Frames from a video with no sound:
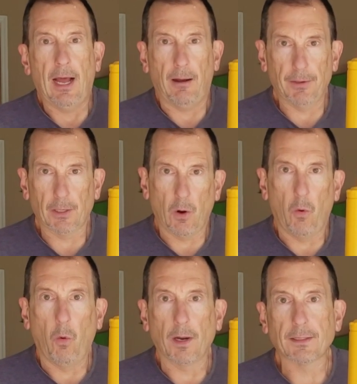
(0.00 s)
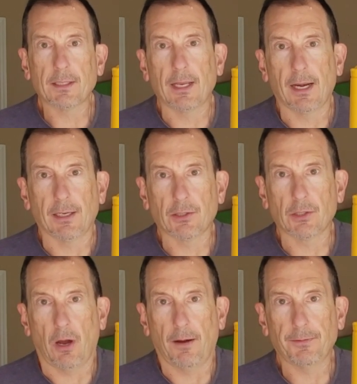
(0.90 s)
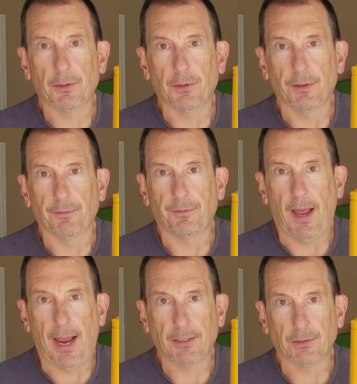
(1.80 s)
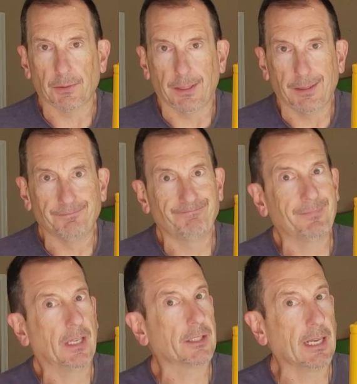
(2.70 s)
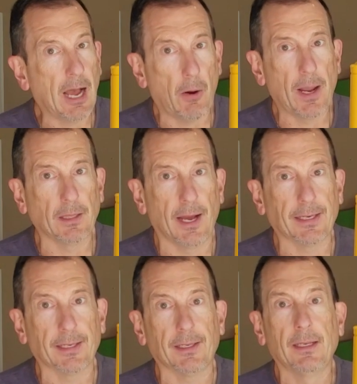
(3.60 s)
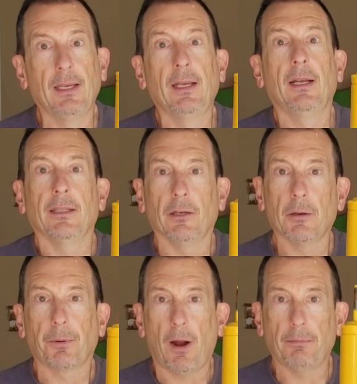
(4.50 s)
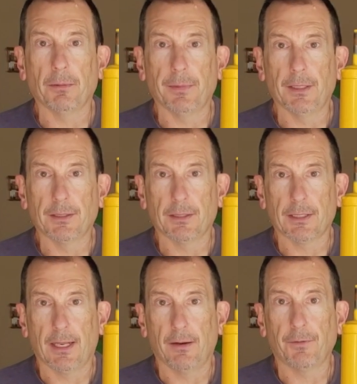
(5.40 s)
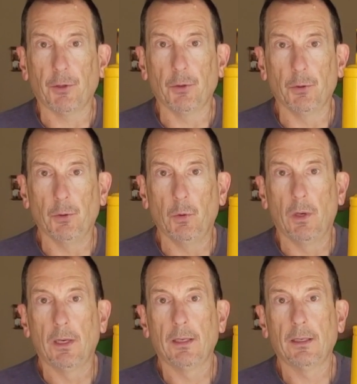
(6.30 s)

I'm going to go one setting softer than factory. See how I like it. The only problem is that if you